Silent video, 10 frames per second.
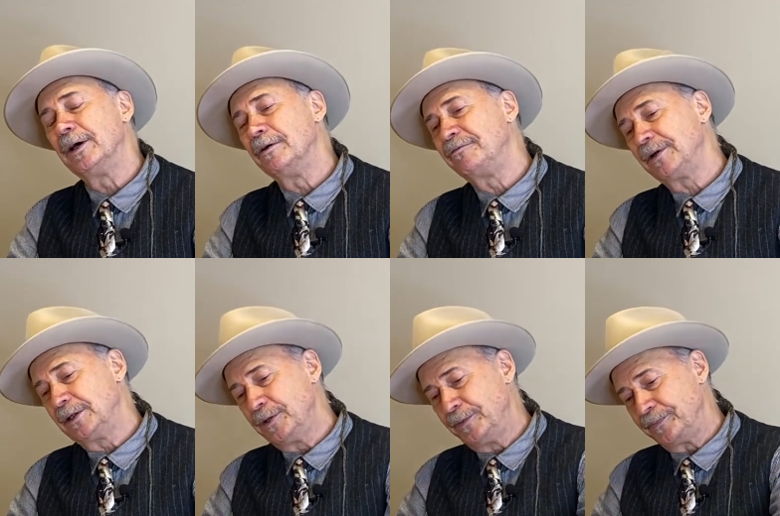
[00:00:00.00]
a
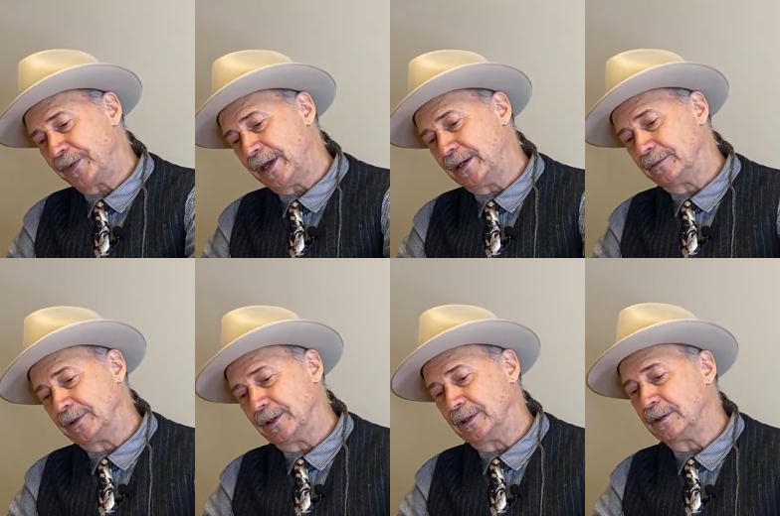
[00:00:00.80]
fellow and
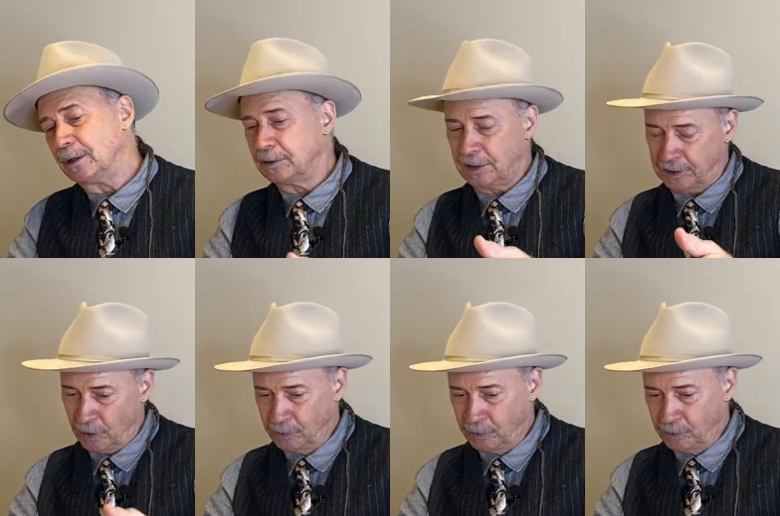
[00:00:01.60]
an